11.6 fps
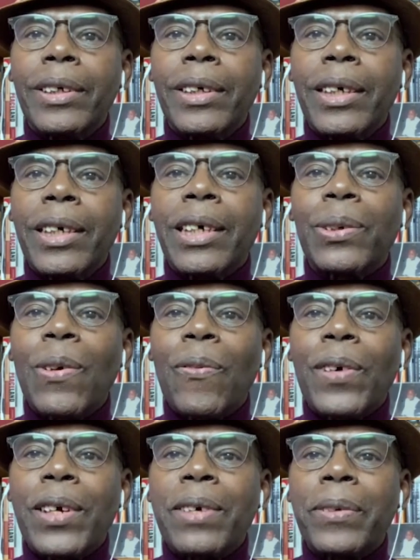He has
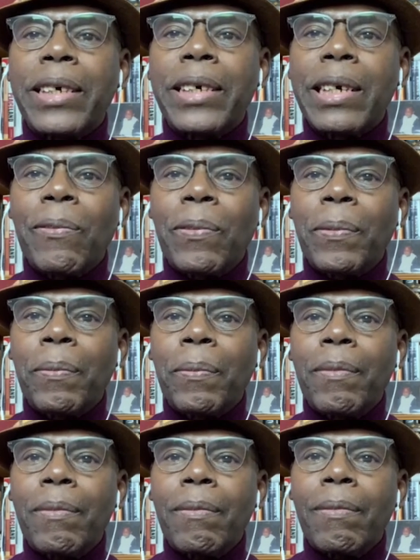offered himself
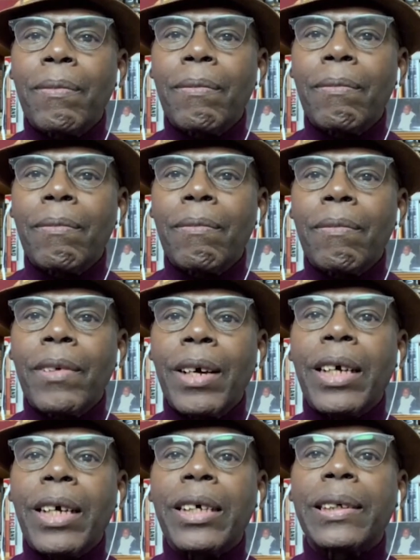
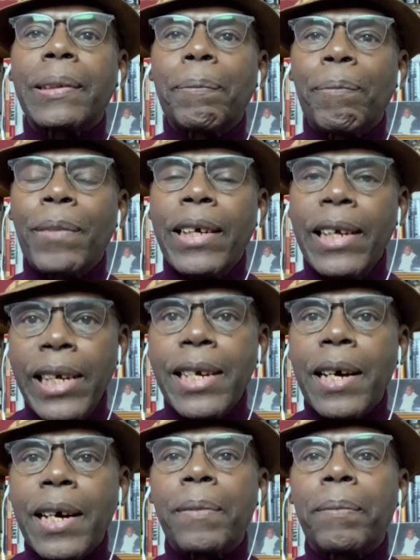as a leader.